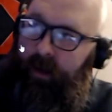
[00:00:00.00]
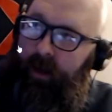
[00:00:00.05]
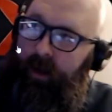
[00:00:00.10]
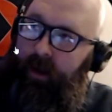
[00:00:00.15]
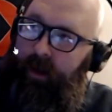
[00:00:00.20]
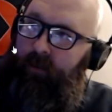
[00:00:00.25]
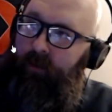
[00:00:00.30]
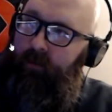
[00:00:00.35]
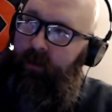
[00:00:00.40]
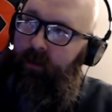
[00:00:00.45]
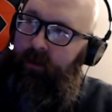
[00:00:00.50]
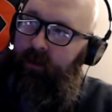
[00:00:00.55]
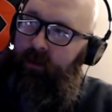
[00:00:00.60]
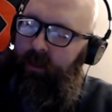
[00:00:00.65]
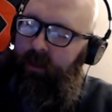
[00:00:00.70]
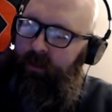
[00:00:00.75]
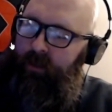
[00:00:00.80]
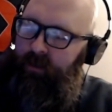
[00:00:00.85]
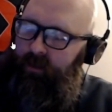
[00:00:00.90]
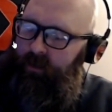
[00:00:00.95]
I have like you
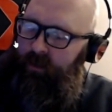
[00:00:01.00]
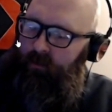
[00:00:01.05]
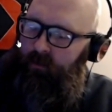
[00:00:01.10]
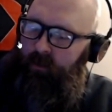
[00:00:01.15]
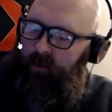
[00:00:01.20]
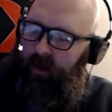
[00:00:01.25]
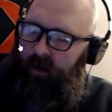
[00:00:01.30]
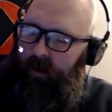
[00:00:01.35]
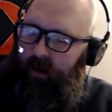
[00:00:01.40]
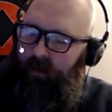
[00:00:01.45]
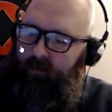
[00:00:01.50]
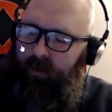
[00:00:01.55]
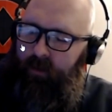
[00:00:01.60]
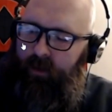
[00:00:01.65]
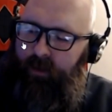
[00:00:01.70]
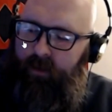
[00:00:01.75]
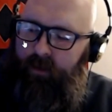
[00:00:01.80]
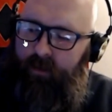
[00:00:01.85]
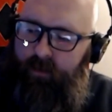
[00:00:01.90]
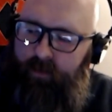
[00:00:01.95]
can't see it, but I have
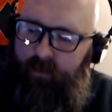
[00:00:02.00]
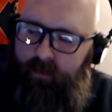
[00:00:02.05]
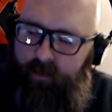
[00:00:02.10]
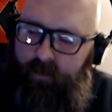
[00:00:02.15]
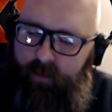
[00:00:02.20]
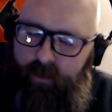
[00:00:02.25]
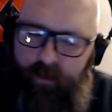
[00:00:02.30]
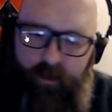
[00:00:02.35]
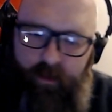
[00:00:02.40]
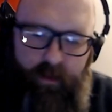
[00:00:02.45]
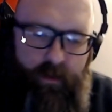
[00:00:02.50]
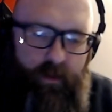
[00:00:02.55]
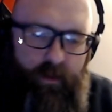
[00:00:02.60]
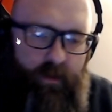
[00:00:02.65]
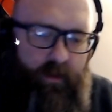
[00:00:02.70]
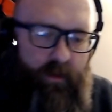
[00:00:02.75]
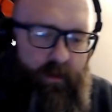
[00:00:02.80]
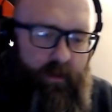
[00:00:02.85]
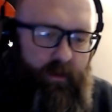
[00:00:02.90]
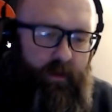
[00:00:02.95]
like
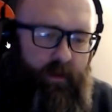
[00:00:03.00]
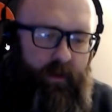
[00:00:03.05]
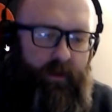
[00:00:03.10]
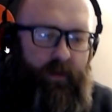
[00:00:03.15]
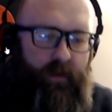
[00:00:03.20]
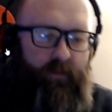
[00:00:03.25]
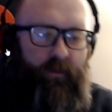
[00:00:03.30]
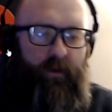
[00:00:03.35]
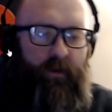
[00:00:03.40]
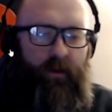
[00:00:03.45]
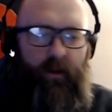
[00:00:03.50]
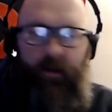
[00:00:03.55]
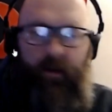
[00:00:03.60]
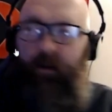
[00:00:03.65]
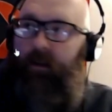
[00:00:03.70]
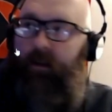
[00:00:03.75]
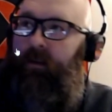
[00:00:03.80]
a different light.